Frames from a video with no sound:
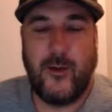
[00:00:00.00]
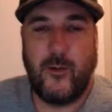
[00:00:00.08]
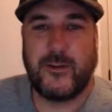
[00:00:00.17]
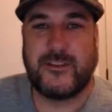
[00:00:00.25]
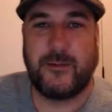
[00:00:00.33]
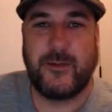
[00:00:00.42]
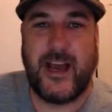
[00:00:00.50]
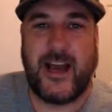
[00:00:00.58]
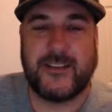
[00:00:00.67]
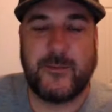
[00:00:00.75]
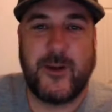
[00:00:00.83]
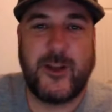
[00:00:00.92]
What's up,
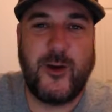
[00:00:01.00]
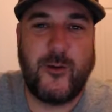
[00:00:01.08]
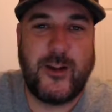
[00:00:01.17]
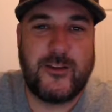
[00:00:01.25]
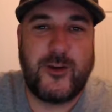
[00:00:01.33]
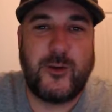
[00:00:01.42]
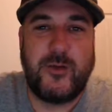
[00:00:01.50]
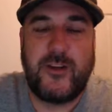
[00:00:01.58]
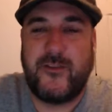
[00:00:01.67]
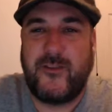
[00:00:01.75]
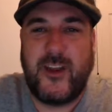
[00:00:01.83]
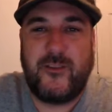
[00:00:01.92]
guys? I'm going to go on a little bit
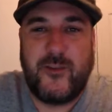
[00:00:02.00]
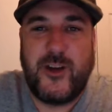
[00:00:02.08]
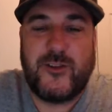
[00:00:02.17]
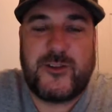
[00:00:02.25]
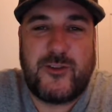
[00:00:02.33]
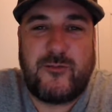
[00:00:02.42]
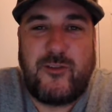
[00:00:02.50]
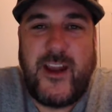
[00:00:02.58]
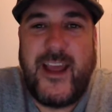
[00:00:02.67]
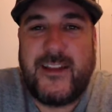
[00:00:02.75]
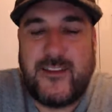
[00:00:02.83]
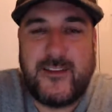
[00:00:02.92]
of a realtor
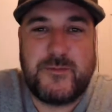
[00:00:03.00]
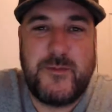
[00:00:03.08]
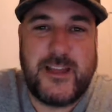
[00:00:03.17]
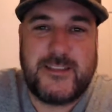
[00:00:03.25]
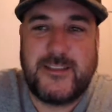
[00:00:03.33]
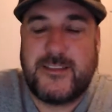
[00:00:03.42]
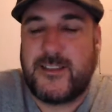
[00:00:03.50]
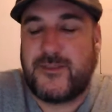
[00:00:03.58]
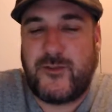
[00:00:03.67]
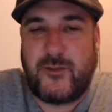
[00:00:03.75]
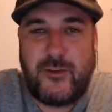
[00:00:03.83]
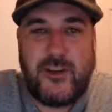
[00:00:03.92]
rant. This message is
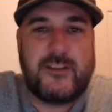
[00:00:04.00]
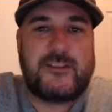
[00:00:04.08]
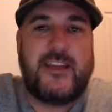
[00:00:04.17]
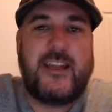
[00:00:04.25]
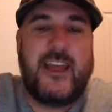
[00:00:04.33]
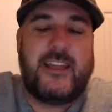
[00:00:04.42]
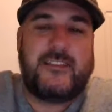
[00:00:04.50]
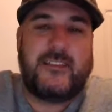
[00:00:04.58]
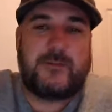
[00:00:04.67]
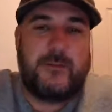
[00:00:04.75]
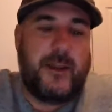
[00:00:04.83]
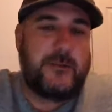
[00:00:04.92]
for real estate
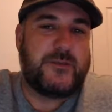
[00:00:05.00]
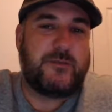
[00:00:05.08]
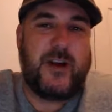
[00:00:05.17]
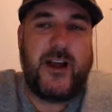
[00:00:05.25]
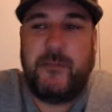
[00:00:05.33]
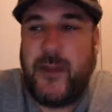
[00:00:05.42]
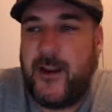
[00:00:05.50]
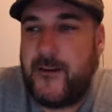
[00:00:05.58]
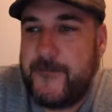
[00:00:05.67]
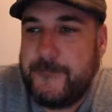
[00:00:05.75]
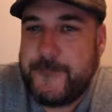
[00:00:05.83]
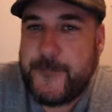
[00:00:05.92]
agents. My name is Brian
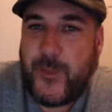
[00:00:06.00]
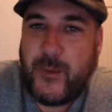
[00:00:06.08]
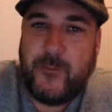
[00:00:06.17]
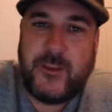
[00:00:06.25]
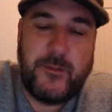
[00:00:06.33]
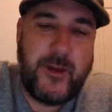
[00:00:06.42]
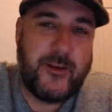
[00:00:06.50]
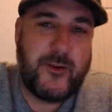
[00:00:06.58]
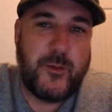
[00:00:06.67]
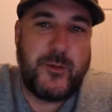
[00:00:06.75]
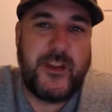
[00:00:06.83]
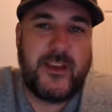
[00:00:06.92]
Mayer with the Mayer
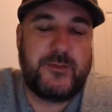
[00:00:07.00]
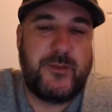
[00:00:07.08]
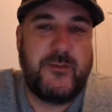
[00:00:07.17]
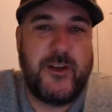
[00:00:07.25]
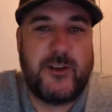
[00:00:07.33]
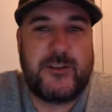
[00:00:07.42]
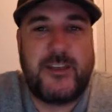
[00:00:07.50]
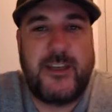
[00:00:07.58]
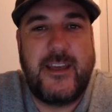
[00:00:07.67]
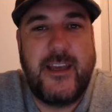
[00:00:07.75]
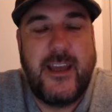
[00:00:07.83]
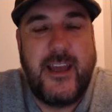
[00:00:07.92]
Group of DXP
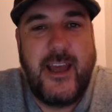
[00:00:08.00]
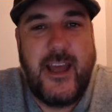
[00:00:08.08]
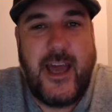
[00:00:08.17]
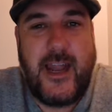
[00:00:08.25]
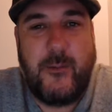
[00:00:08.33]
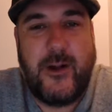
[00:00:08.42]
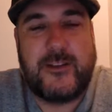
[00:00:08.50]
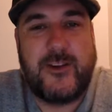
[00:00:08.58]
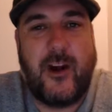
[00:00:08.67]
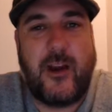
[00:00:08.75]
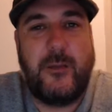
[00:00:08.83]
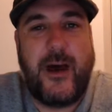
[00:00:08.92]
Realty, and I want to
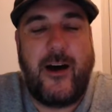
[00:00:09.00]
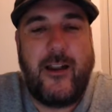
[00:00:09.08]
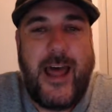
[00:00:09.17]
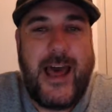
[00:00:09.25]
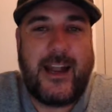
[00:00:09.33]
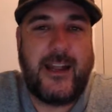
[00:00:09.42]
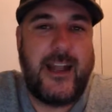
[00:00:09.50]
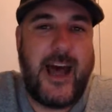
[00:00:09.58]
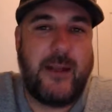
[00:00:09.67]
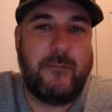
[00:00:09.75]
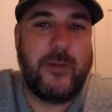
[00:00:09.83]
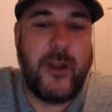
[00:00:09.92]
talk about how to
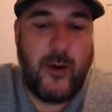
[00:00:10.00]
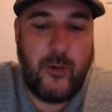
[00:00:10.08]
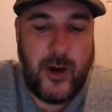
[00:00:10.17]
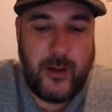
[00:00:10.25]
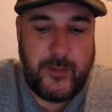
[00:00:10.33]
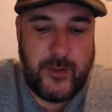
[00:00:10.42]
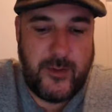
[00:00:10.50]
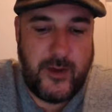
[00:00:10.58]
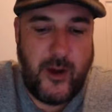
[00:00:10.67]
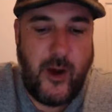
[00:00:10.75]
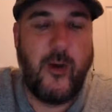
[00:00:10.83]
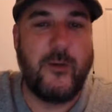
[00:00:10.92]
not blow up
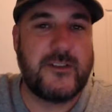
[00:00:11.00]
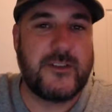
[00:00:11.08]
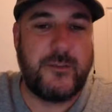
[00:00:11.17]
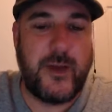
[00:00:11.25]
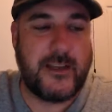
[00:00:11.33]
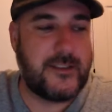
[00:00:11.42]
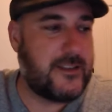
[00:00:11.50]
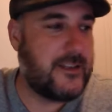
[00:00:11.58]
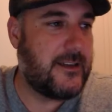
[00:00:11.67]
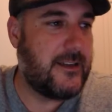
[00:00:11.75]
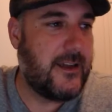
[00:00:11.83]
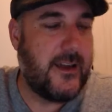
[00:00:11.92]
the home
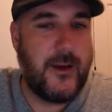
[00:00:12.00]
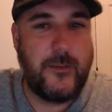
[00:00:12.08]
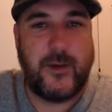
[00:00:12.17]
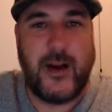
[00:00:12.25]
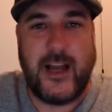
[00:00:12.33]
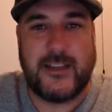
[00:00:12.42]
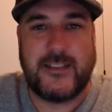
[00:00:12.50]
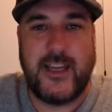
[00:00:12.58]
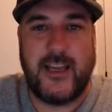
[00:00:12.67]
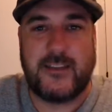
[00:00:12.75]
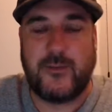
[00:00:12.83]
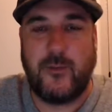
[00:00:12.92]
inspection
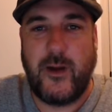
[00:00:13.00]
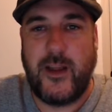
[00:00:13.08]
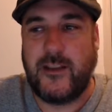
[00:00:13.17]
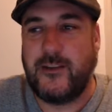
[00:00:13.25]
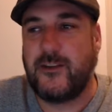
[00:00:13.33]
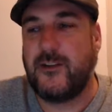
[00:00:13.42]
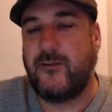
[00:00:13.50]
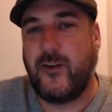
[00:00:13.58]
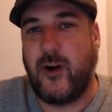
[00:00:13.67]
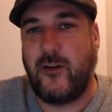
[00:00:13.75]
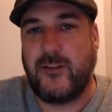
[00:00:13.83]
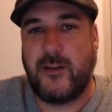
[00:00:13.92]
process when you're
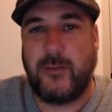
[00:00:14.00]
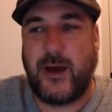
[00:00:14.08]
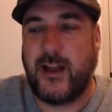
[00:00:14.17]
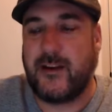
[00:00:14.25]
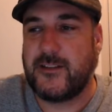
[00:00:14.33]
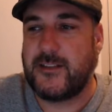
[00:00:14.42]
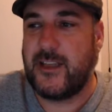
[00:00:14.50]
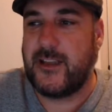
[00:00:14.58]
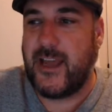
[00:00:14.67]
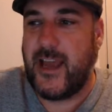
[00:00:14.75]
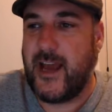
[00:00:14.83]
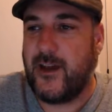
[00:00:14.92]
involved in buying or
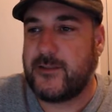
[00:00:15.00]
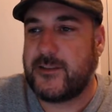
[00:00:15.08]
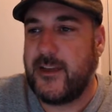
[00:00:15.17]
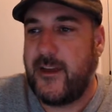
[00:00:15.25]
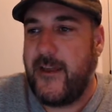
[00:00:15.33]
selling a house.